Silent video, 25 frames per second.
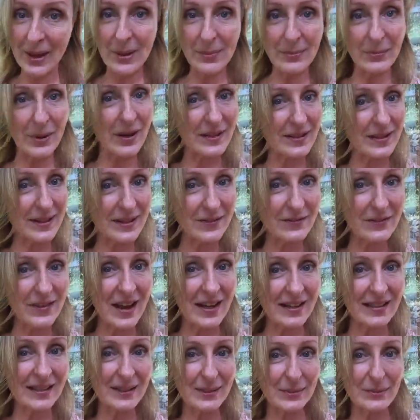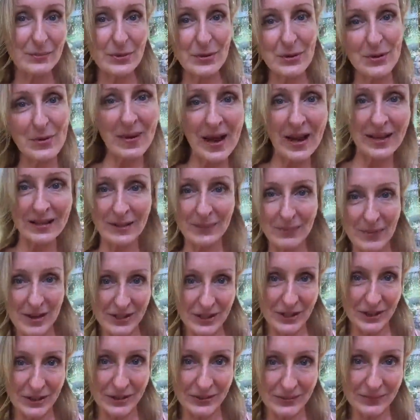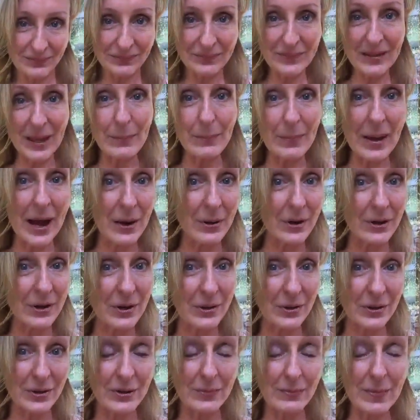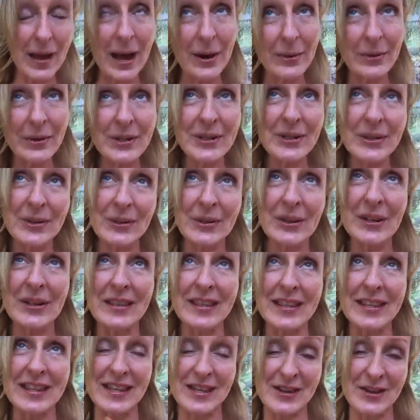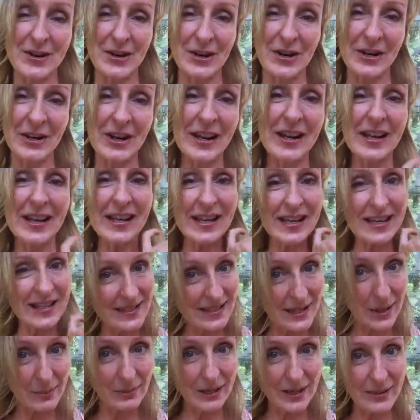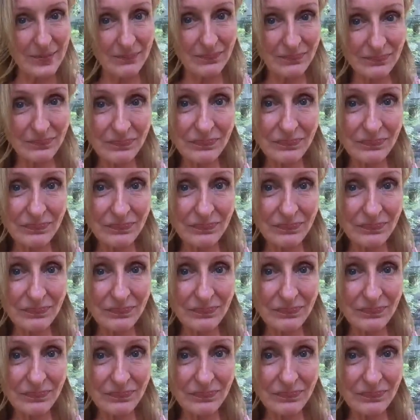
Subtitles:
Positive Nights Buddha Bag Special, Powerscourt Theatre in Dublin.